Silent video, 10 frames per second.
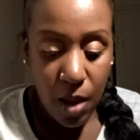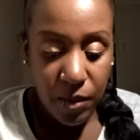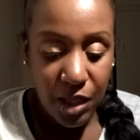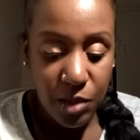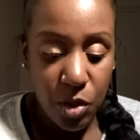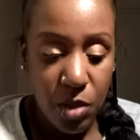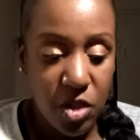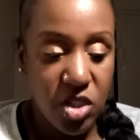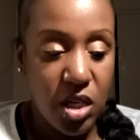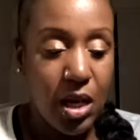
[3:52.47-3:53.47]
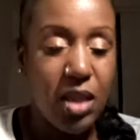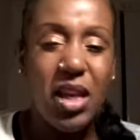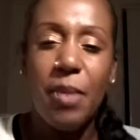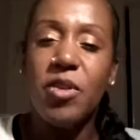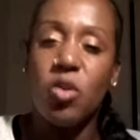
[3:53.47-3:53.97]
But that's pretty much it. I think
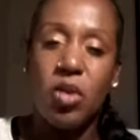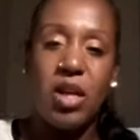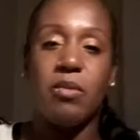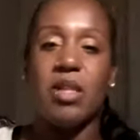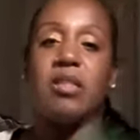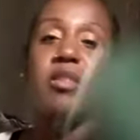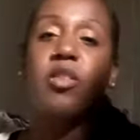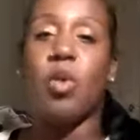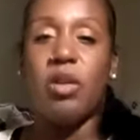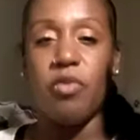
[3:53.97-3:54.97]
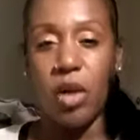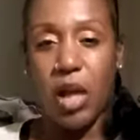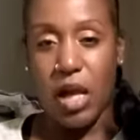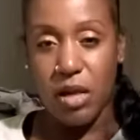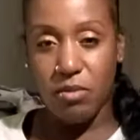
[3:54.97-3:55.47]
I'm just going to keep this solely for
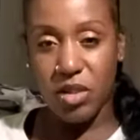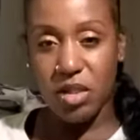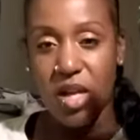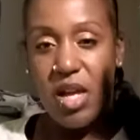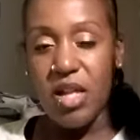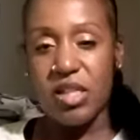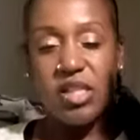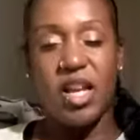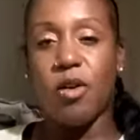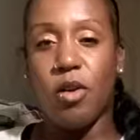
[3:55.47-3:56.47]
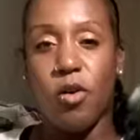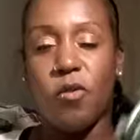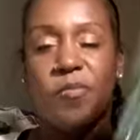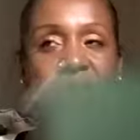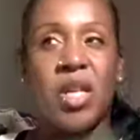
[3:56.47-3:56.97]
games to
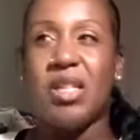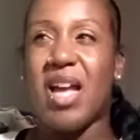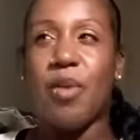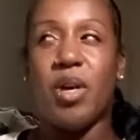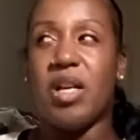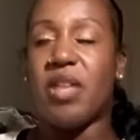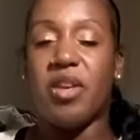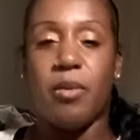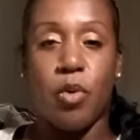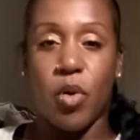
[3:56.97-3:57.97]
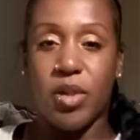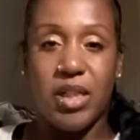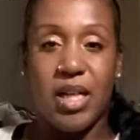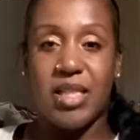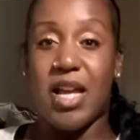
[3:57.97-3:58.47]
download. Not really nothing important
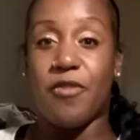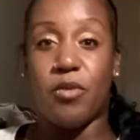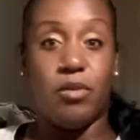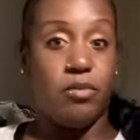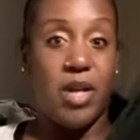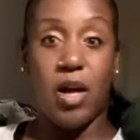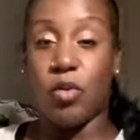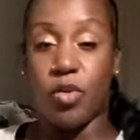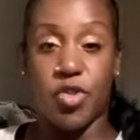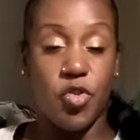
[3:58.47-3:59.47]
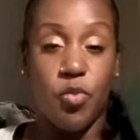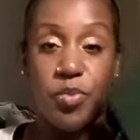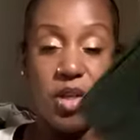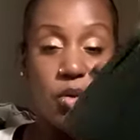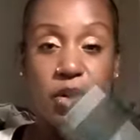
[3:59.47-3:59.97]
unless I have to download a Zoom
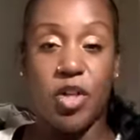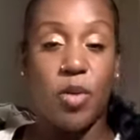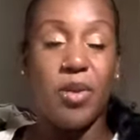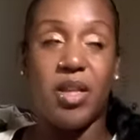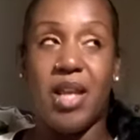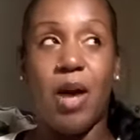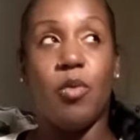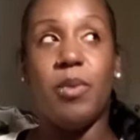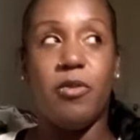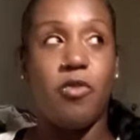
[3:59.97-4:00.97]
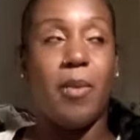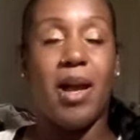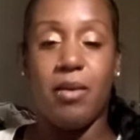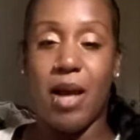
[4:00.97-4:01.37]
thing on here. But then that will be for my